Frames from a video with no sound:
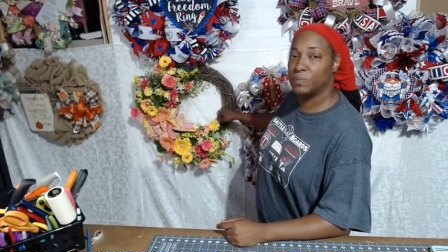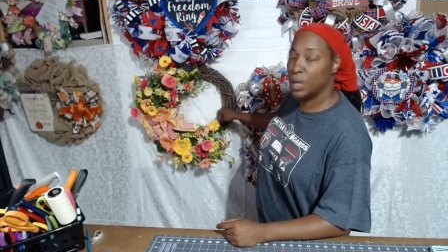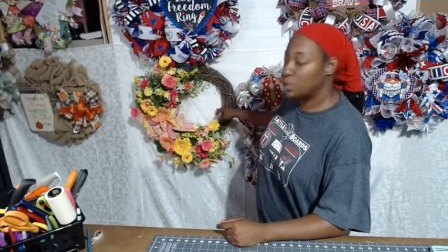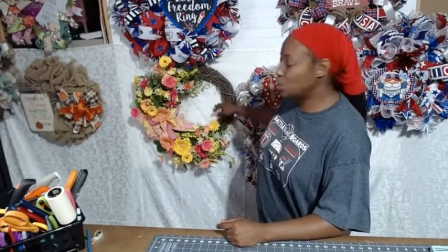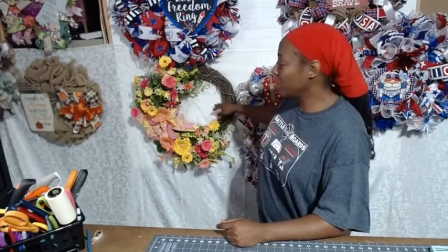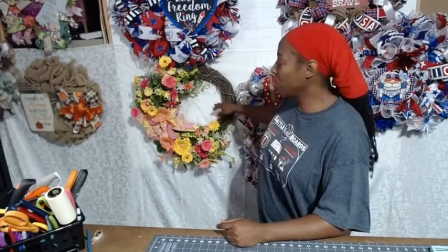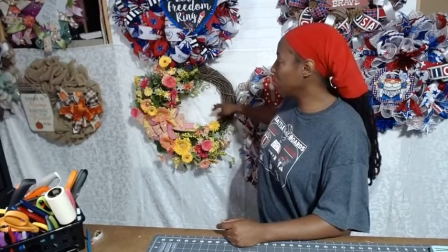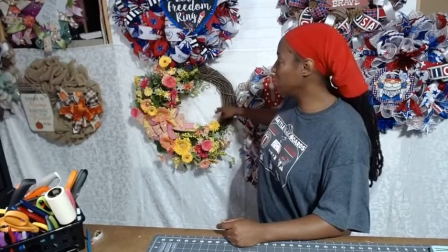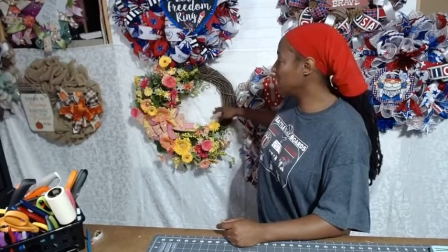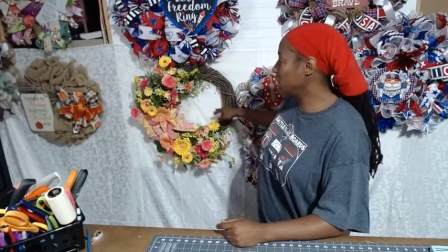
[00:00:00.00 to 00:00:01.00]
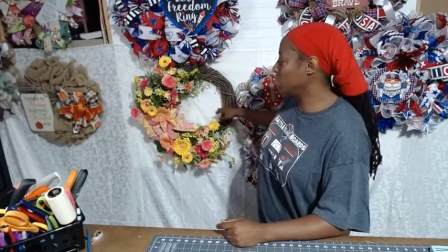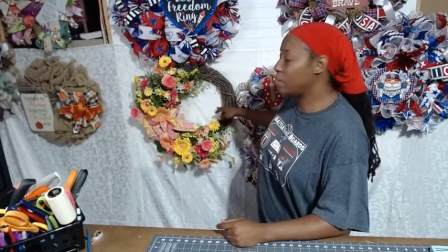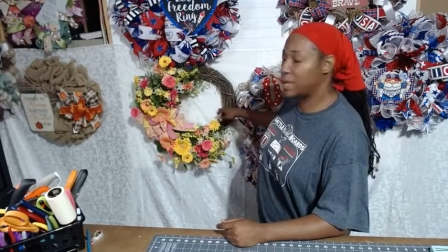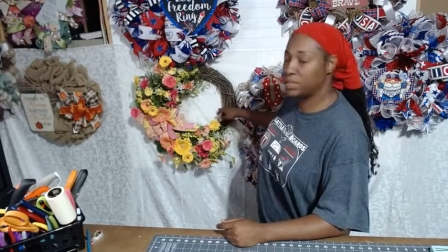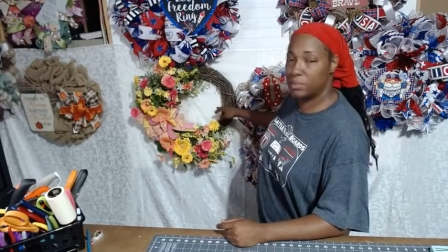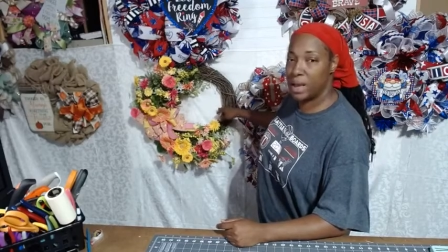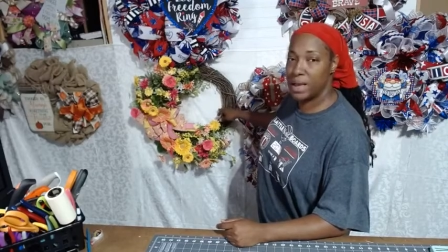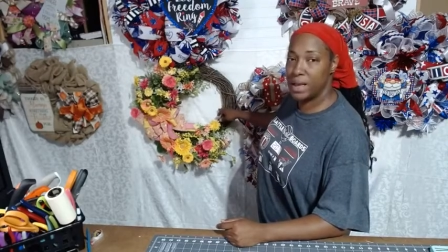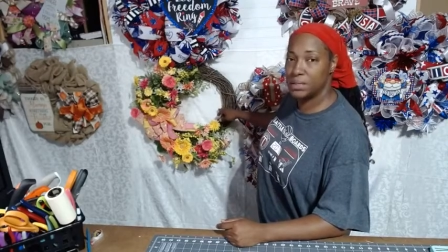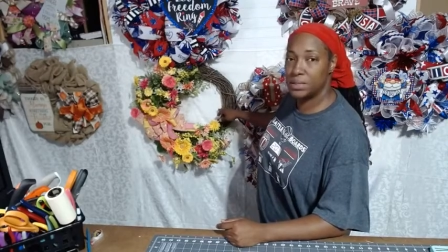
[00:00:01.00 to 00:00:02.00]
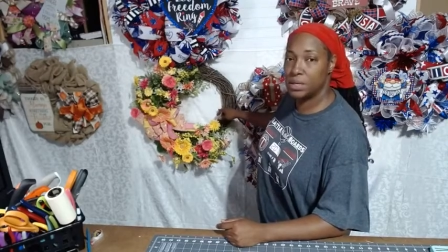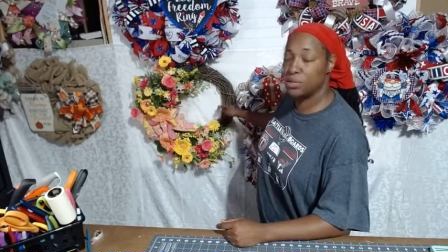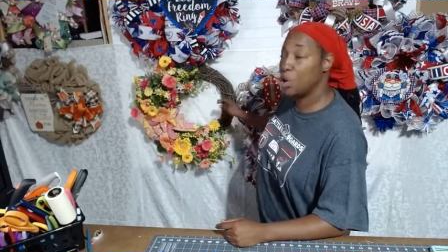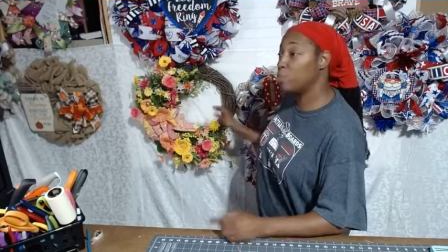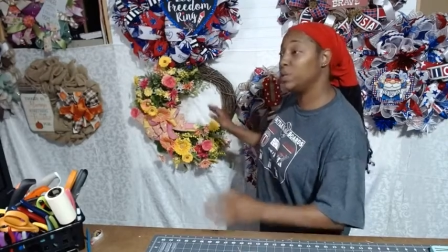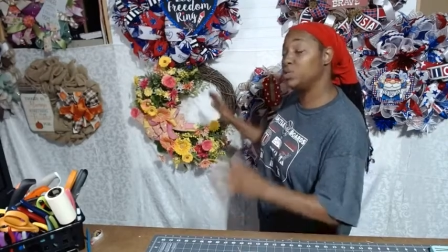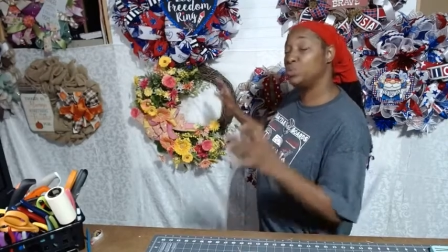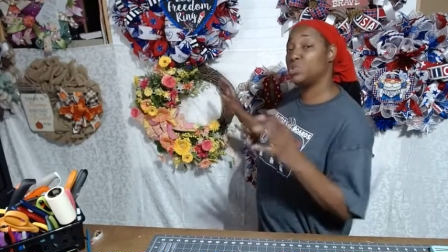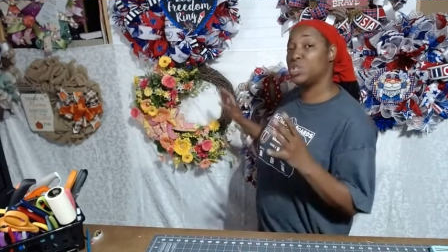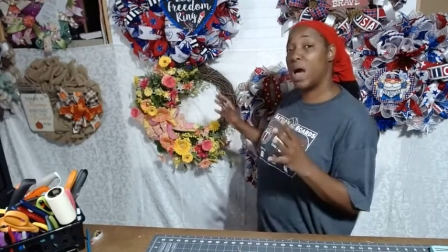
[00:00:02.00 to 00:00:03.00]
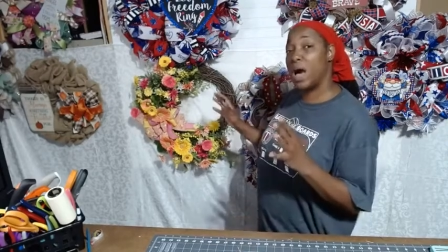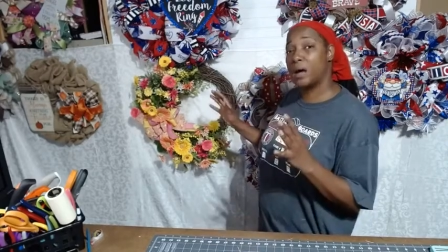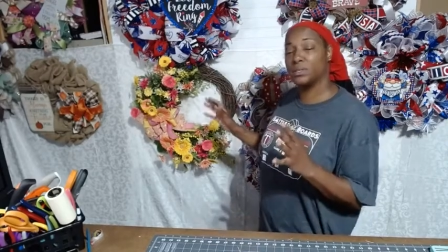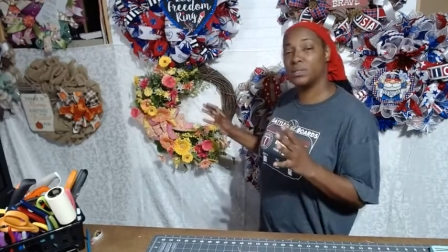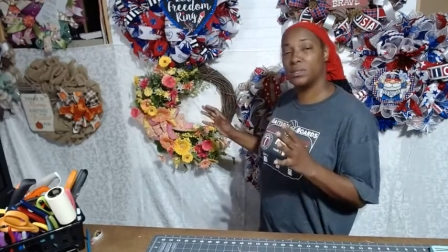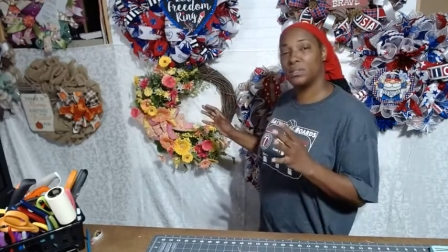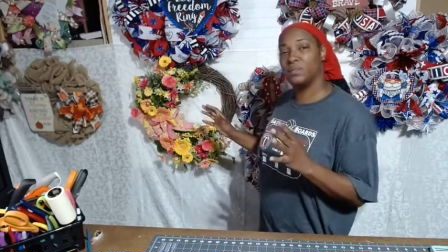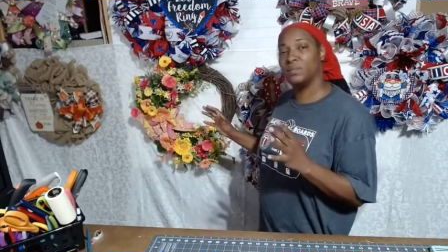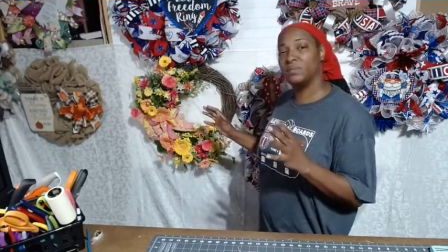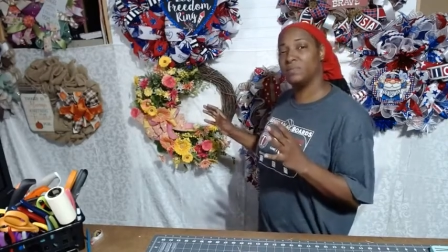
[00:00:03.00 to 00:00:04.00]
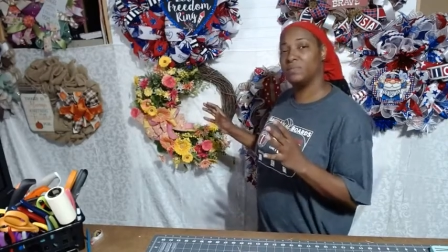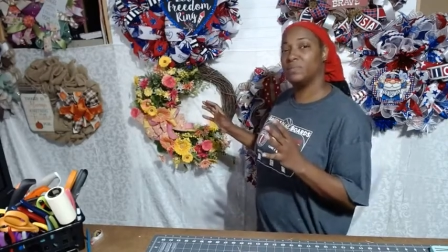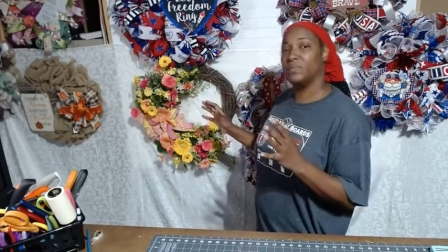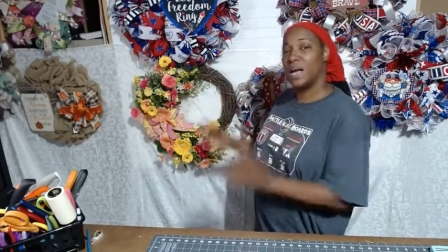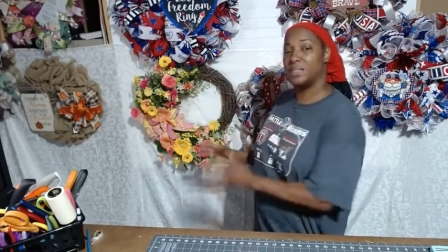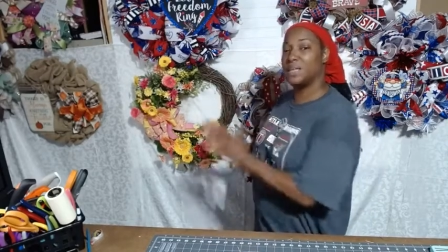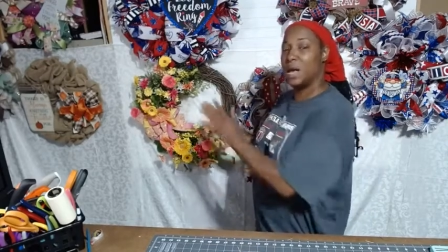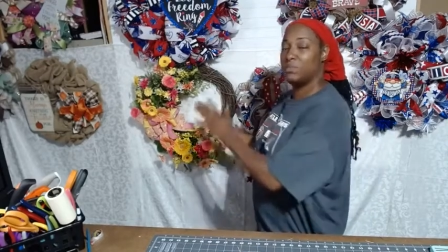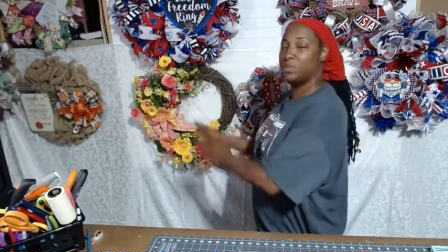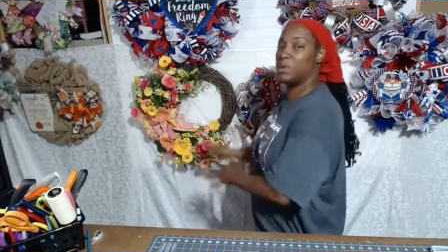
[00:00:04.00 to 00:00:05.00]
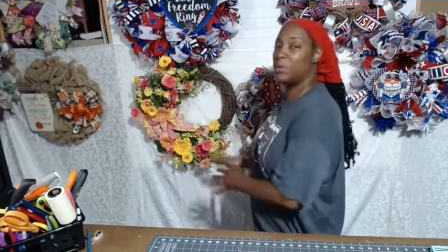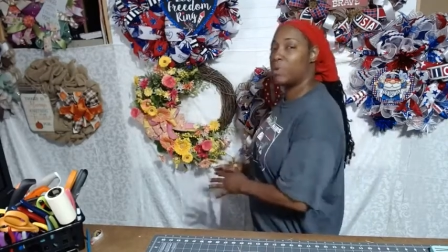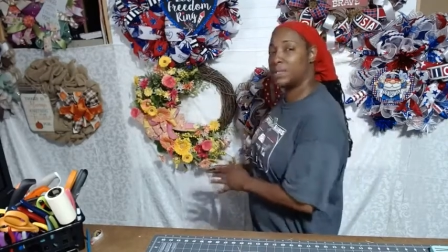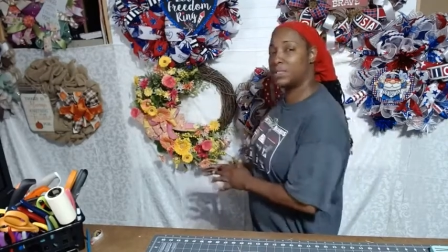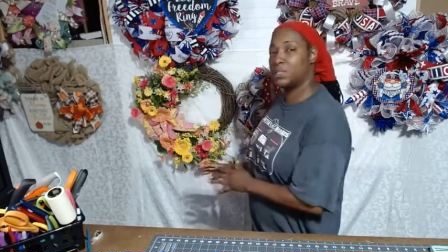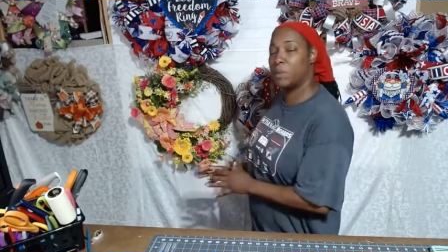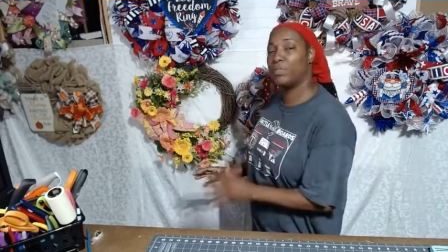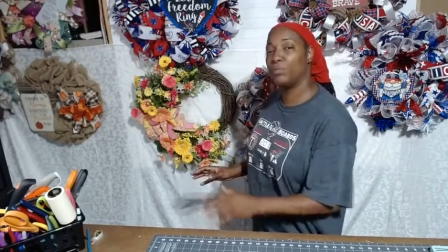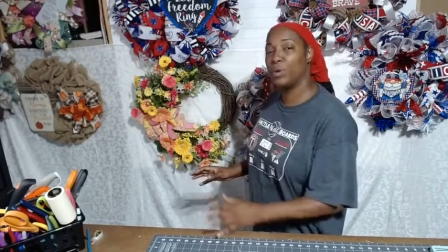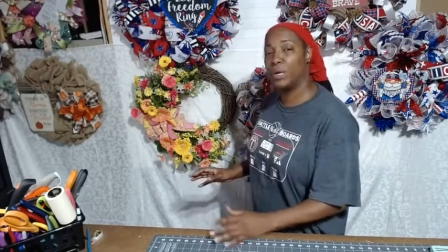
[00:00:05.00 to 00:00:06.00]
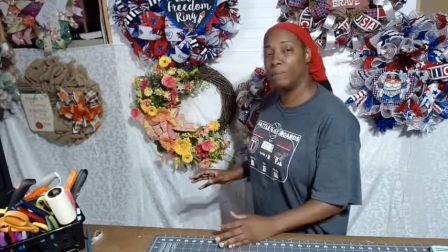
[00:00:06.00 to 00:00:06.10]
So when you look at the price of my Etsy, don't be too shocked. I times my prices by 3.